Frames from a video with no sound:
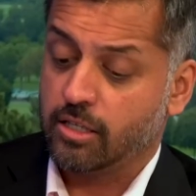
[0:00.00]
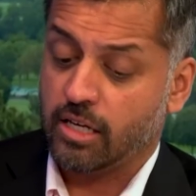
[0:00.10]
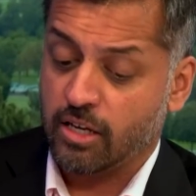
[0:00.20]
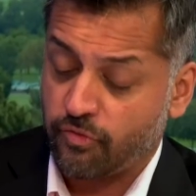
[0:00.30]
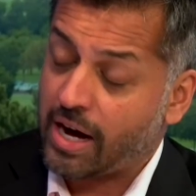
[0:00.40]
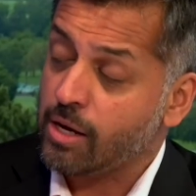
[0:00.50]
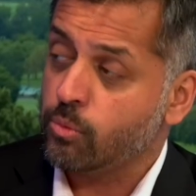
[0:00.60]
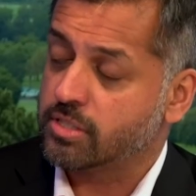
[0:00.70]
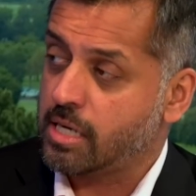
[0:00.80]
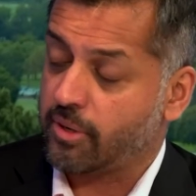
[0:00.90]
if I
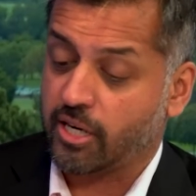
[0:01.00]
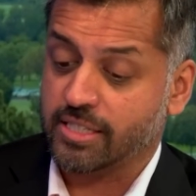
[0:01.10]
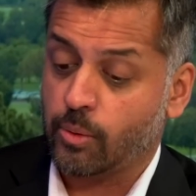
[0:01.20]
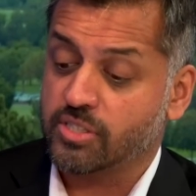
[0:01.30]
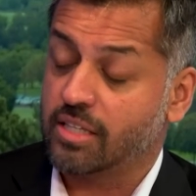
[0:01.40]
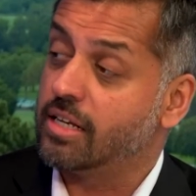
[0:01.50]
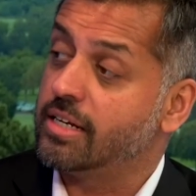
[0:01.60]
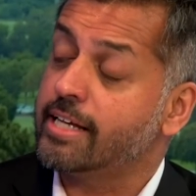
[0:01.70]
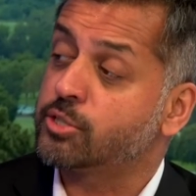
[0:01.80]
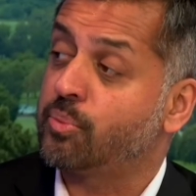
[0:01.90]
was a Democrat, I would say the
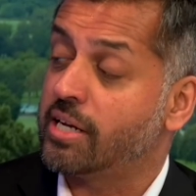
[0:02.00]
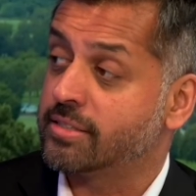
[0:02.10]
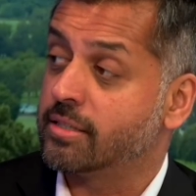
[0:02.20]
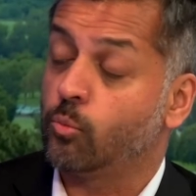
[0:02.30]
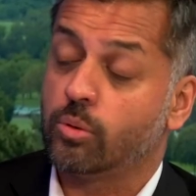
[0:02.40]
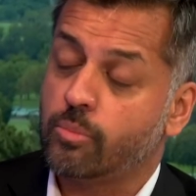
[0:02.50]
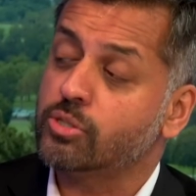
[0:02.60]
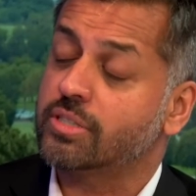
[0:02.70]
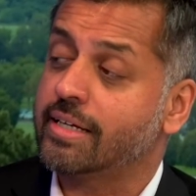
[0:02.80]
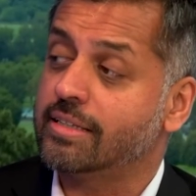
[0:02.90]
next president will
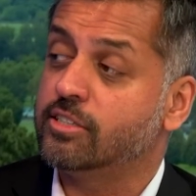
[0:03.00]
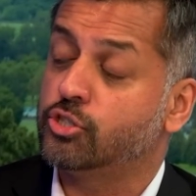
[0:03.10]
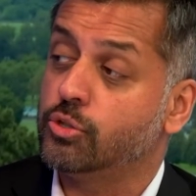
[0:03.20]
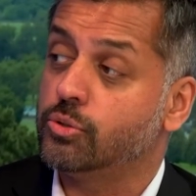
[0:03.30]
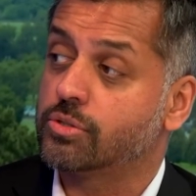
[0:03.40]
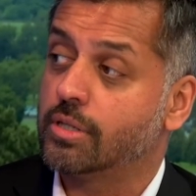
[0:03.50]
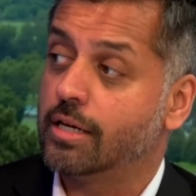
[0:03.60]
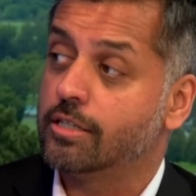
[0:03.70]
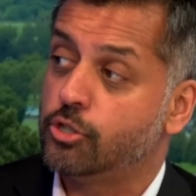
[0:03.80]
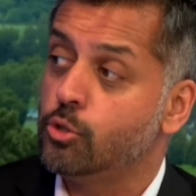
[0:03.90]
most likely choose
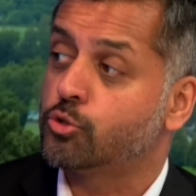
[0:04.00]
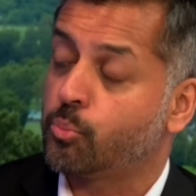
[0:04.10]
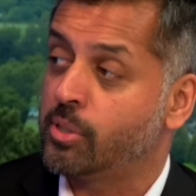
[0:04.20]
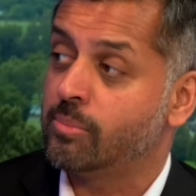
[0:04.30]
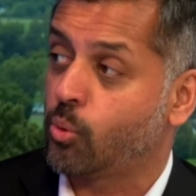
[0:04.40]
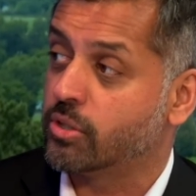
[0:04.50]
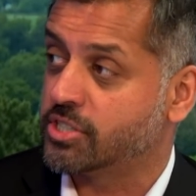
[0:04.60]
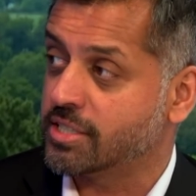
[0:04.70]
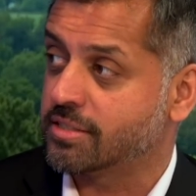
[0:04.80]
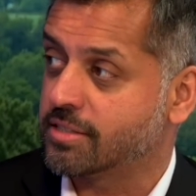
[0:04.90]
2 Supreme Court
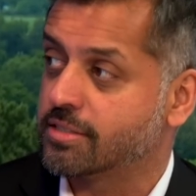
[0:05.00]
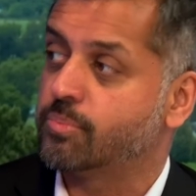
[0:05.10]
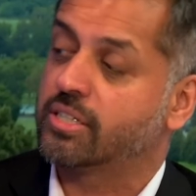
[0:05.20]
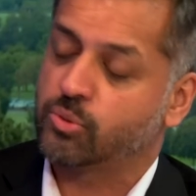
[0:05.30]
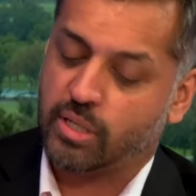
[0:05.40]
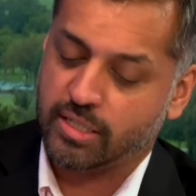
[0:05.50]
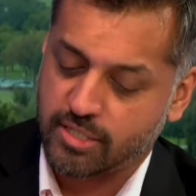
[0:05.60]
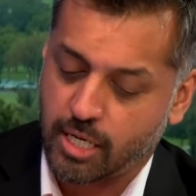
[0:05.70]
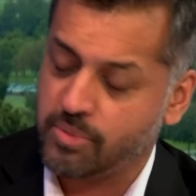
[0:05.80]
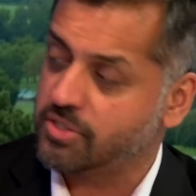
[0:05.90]
justices, because we've got
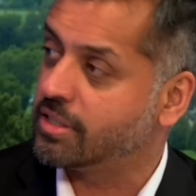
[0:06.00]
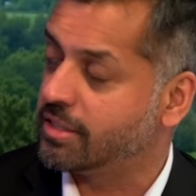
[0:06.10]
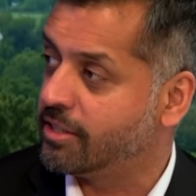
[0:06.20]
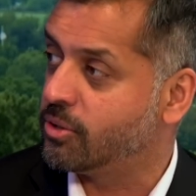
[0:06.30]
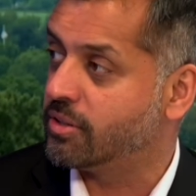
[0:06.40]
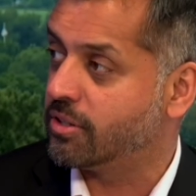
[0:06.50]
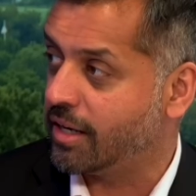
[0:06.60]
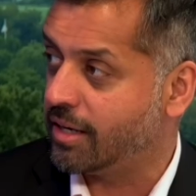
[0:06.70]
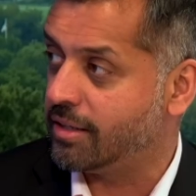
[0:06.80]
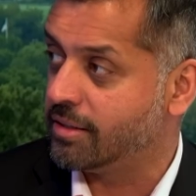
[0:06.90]
Thomas and Alito in their
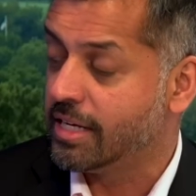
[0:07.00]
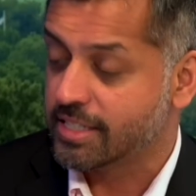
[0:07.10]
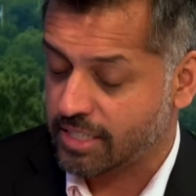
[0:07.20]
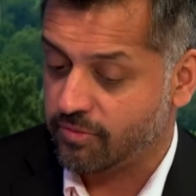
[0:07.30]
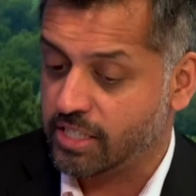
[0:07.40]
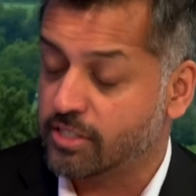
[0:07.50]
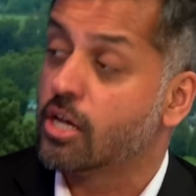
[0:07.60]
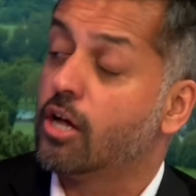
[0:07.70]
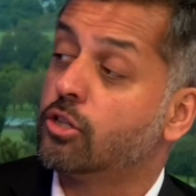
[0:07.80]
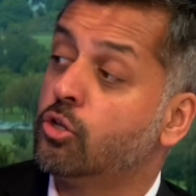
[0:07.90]
70s.
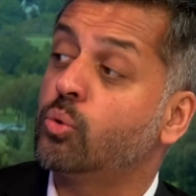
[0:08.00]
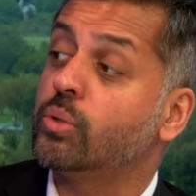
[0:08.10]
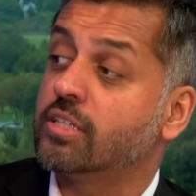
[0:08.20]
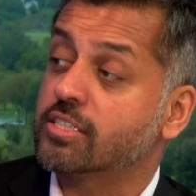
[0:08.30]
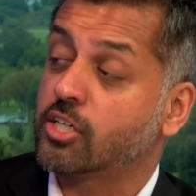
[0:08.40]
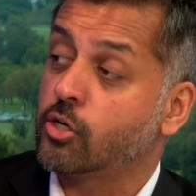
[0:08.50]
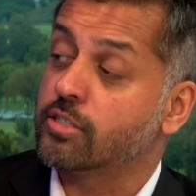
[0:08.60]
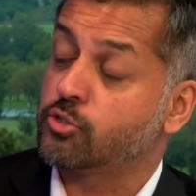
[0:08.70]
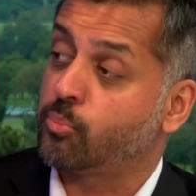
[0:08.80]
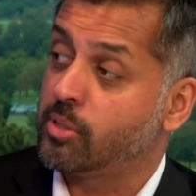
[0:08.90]
Look what this current
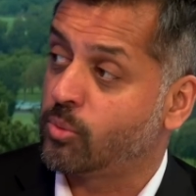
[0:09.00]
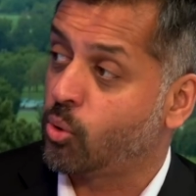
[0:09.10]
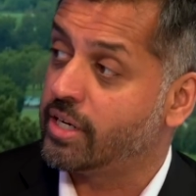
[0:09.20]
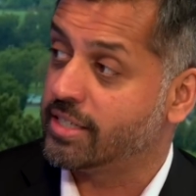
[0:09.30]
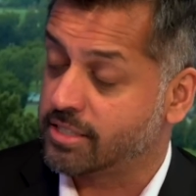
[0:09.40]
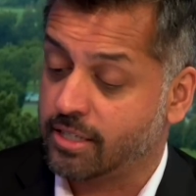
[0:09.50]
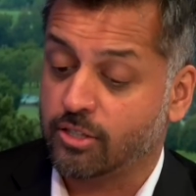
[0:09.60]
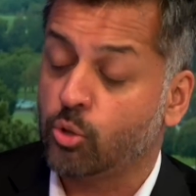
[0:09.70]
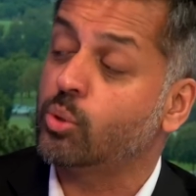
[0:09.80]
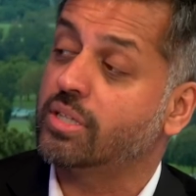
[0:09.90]
Supreme Court has done.
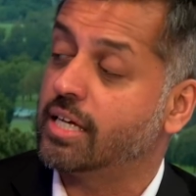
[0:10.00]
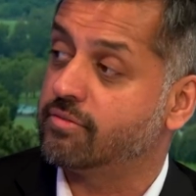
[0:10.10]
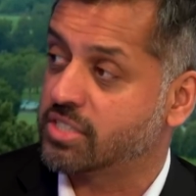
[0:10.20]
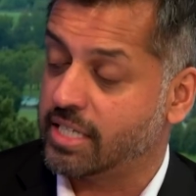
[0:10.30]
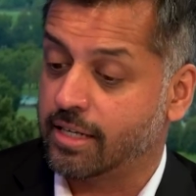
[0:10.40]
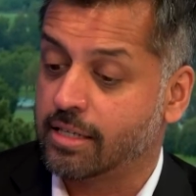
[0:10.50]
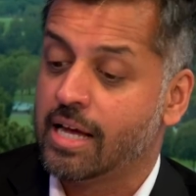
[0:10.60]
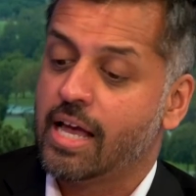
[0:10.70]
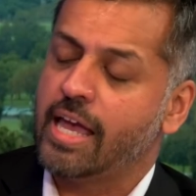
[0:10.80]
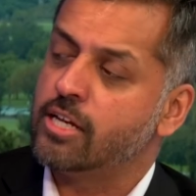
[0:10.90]
Look what they've said.
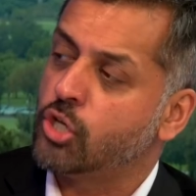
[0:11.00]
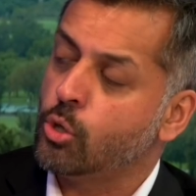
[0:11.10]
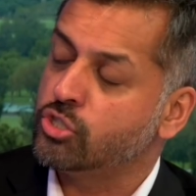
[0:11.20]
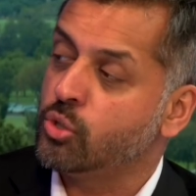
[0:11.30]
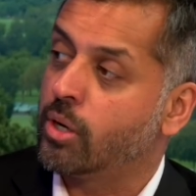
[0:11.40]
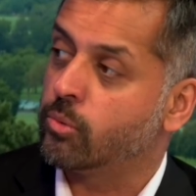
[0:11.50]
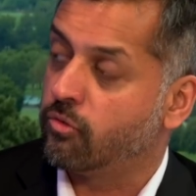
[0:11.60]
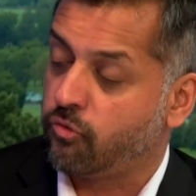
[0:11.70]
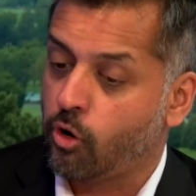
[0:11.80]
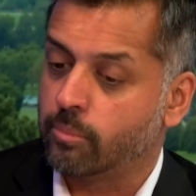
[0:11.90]
And don't you want
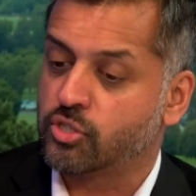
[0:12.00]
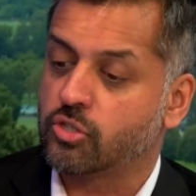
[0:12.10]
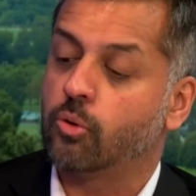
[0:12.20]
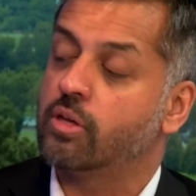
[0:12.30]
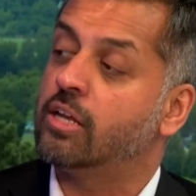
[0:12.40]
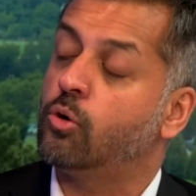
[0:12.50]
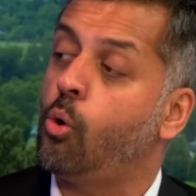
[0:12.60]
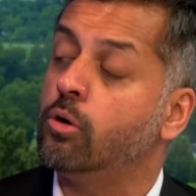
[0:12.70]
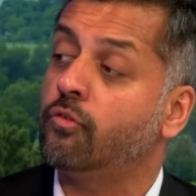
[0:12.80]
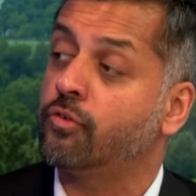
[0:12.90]
reform? So in
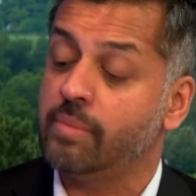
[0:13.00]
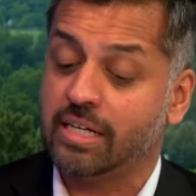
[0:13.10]
order for me